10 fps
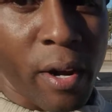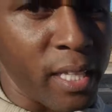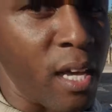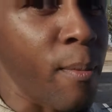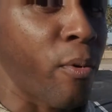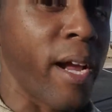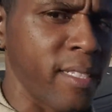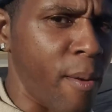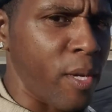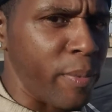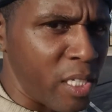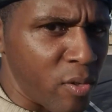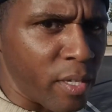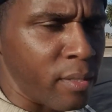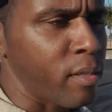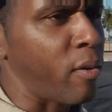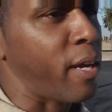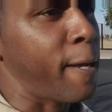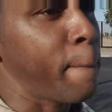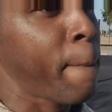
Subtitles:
and the upgrades I'm going to be doing. Okay,